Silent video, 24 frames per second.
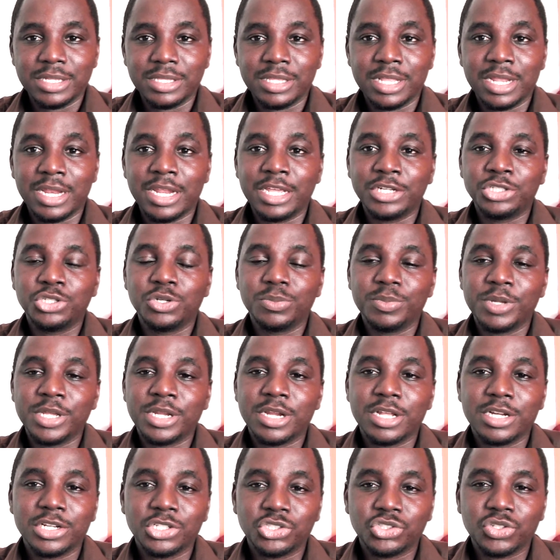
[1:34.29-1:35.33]
the link should be in
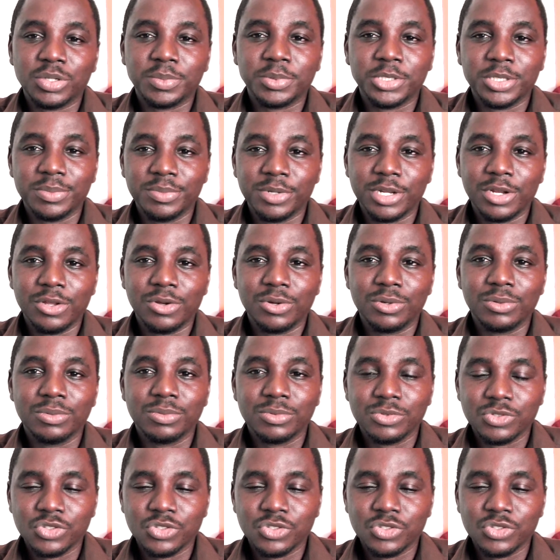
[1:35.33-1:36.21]
the description below.